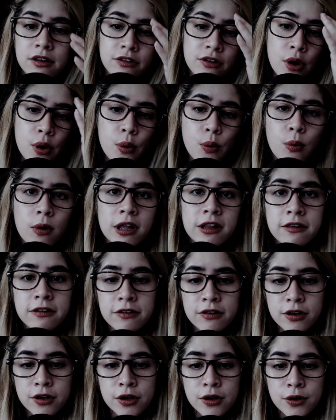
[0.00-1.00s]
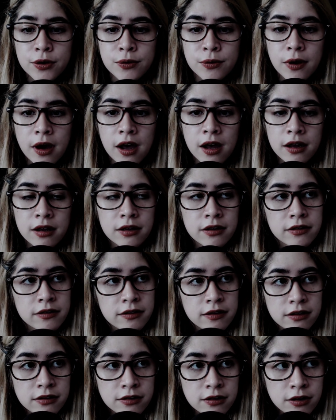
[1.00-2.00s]
So once you
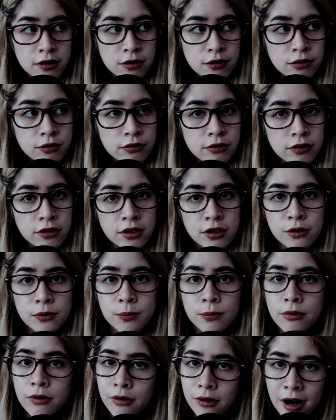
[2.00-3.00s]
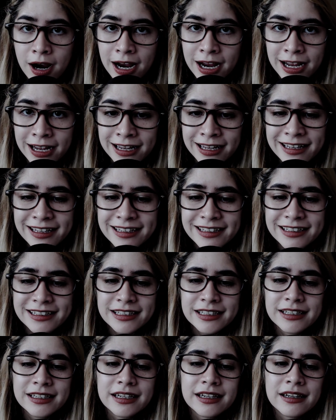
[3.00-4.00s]
seduce your prey,
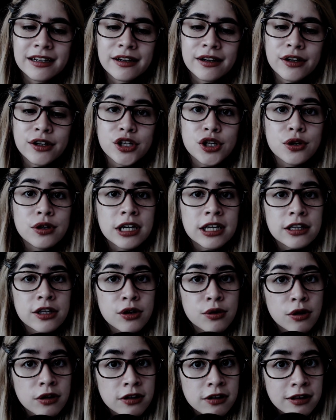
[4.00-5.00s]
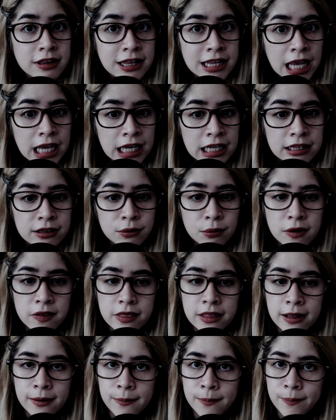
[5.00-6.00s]
you can go on a date with
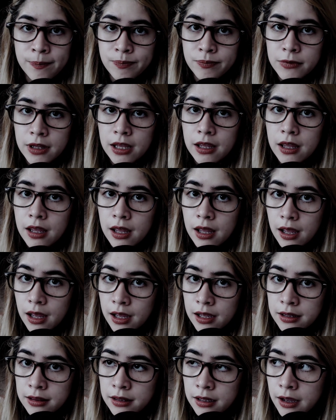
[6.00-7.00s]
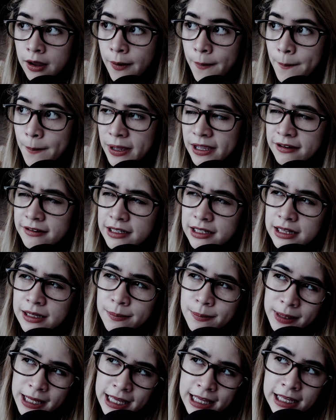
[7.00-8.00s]
them. And basically
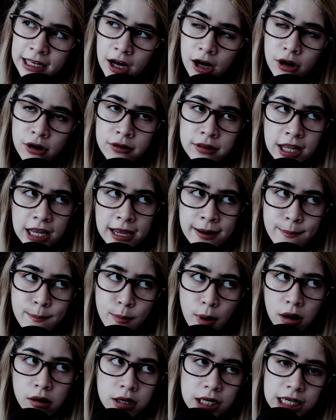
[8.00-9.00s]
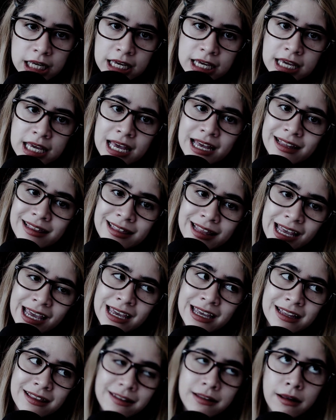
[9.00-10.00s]
being on a monkey
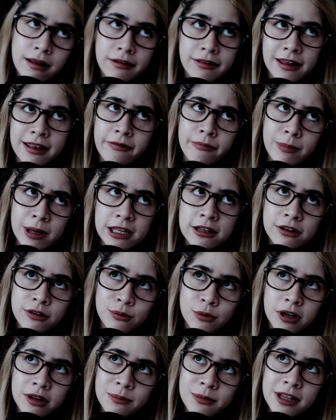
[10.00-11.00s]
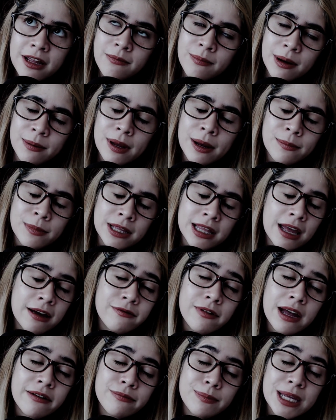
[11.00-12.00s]
date, not that I've been on one, but I
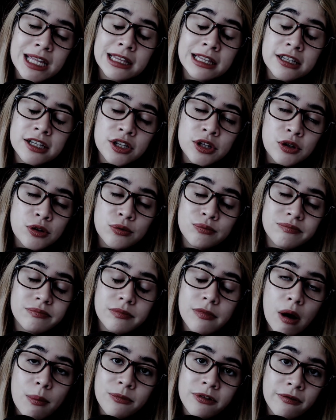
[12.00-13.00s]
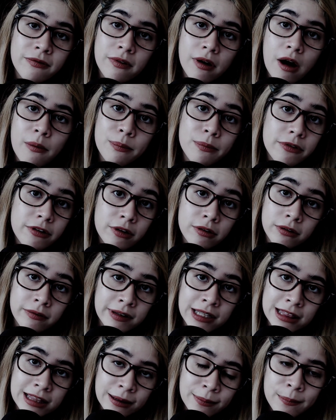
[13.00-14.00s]
mean I've been, you know,
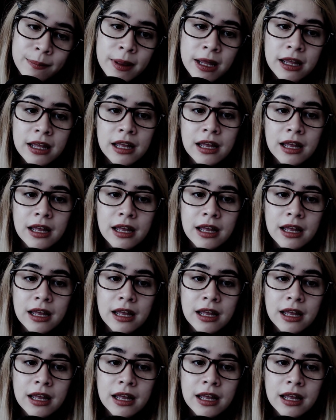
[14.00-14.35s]
observing them.